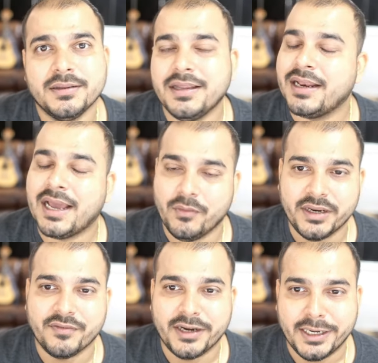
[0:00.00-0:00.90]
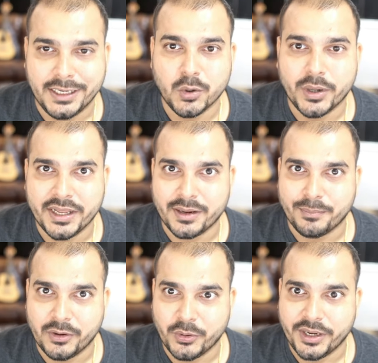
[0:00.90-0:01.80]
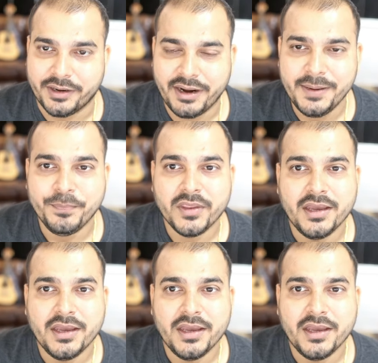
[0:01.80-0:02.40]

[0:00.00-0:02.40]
then I will definitely go ahead and upload it, right?